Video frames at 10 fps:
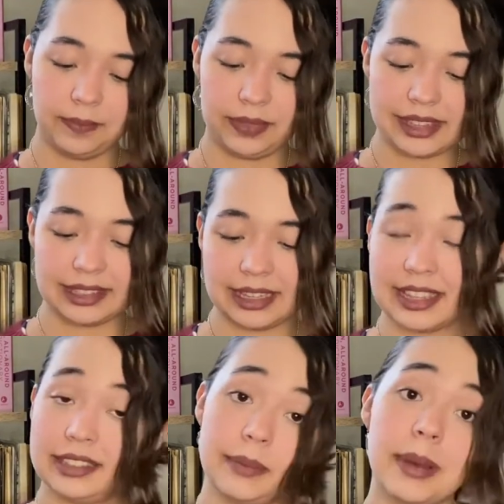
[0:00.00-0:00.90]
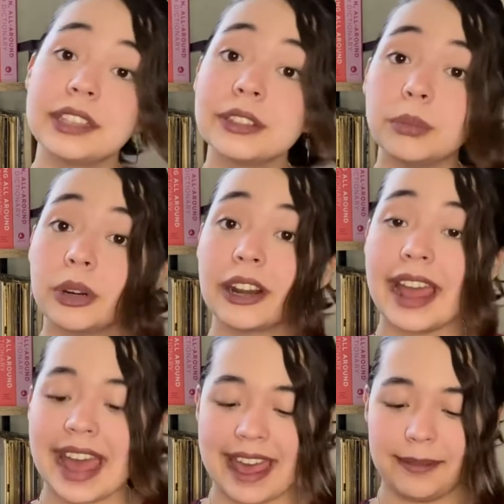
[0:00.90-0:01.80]
This is the Musselburgh
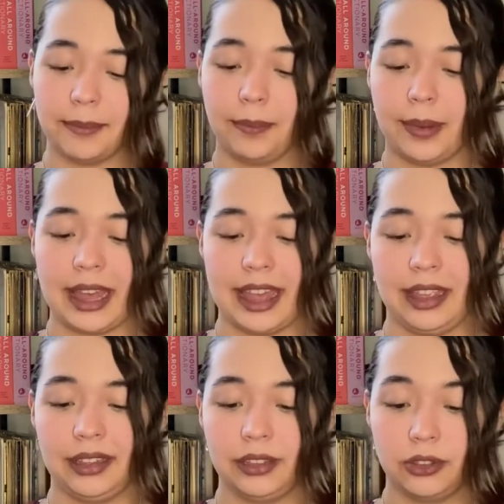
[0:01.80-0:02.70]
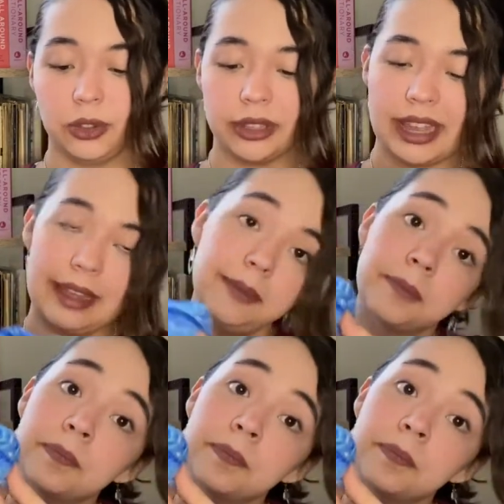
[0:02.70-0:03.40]
hat by Ysolda.